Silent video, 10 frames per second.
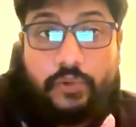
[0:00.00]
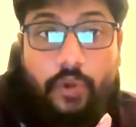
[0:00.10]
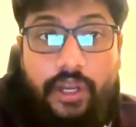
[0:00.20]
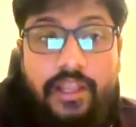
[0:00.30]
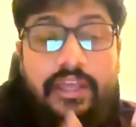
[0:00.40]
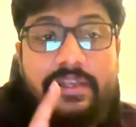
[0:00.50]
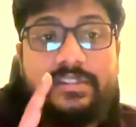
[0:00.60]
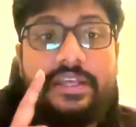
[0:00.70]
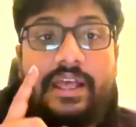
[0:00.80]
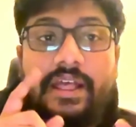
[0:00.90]
one
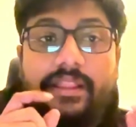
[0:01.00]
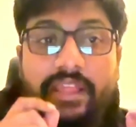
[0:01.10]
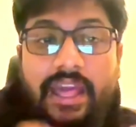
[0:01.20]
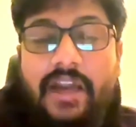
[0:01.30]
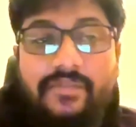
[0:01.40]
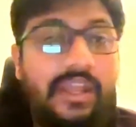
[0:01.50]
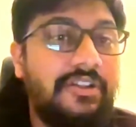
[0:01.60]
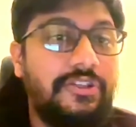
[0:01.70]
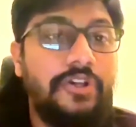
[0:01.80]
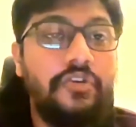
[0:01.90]
is they have
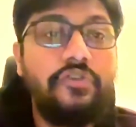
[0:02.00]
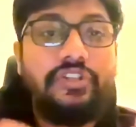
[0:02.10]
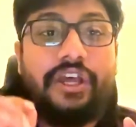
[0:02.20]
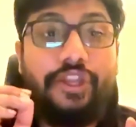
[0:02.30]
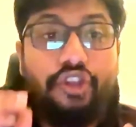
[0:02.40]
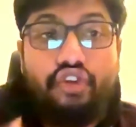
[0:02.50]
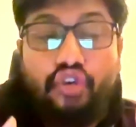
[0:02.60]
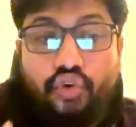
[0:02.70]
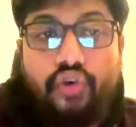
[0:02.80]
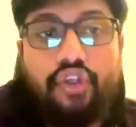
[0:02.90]
introduced a
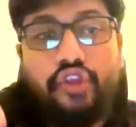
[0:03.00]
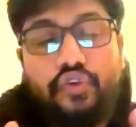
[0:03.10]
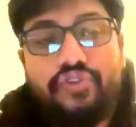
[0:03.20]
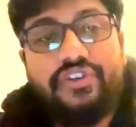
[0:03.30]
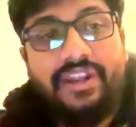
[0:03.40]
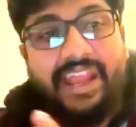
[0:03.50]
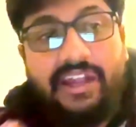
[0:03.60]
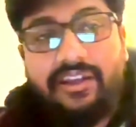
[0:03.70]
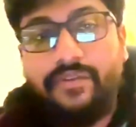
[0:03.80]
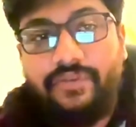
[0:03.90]
new user
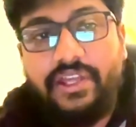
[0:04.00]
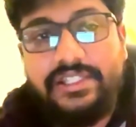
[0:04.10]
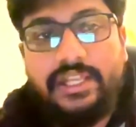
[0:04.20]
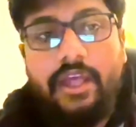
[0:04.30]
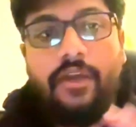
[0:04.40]
interface